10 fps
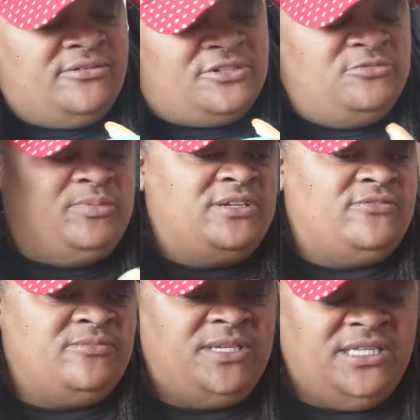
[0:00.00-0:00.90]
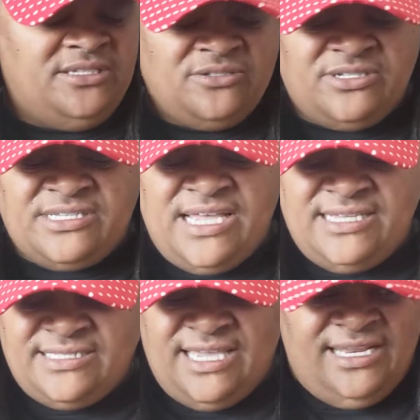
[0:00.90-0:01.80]
They were too big for me. These are a
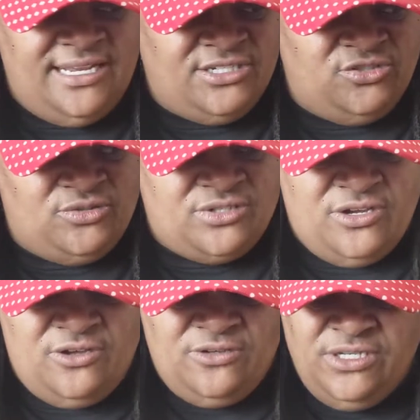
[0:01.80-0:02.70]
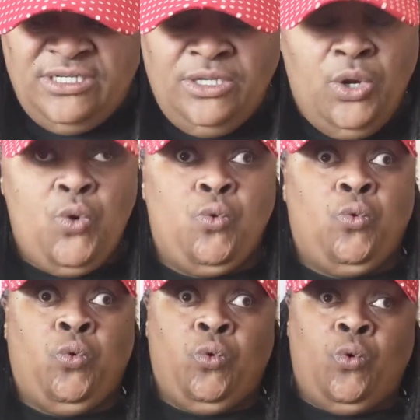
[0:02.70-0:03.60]
size 8 as you saw.
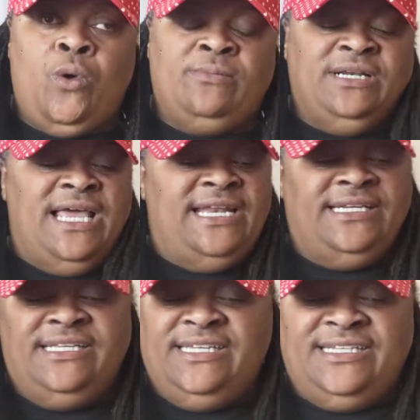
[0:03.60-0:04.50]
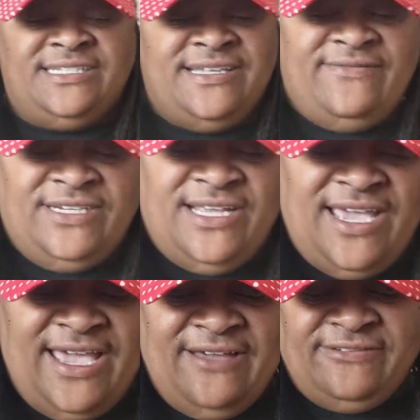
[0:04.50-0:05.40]
Glad I didn't get a
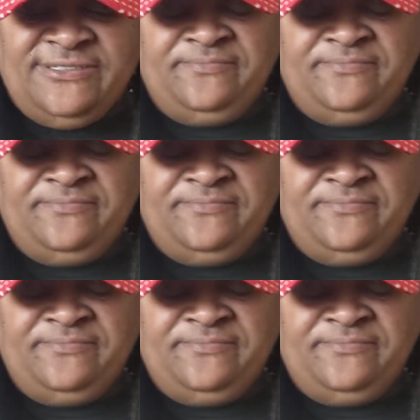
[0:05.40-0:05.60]
7.5.